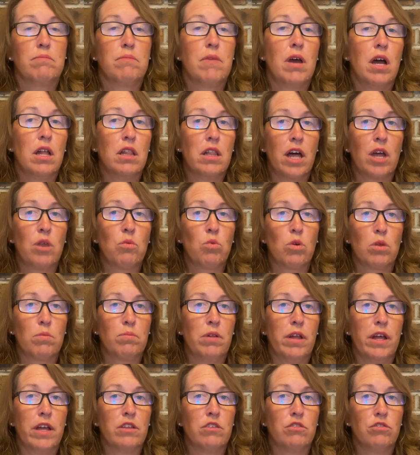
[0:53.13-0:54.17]
A lot of work
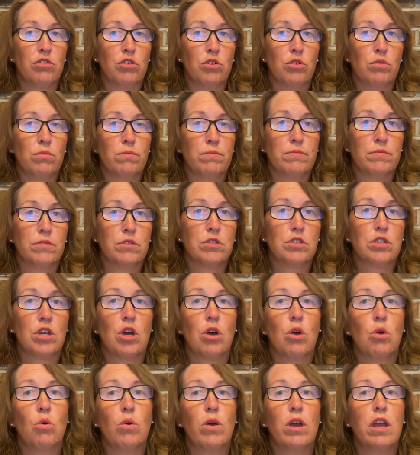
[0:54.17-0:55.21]
plans do.
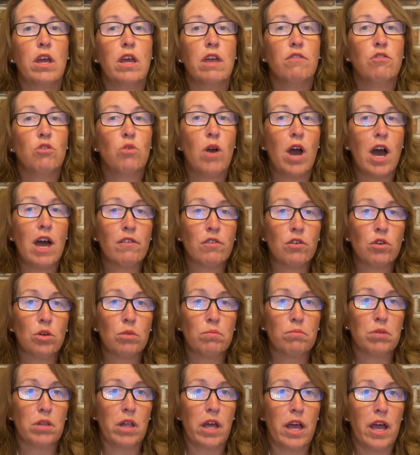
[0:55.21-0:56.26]
So if you have a
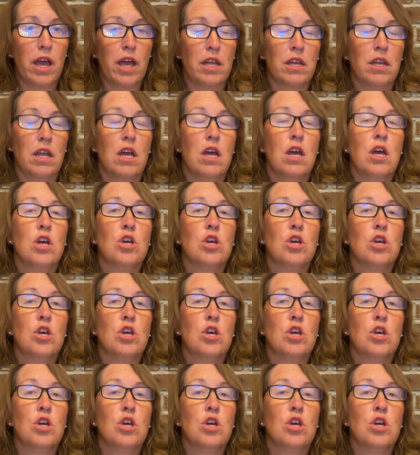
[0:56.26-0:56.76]
good plan,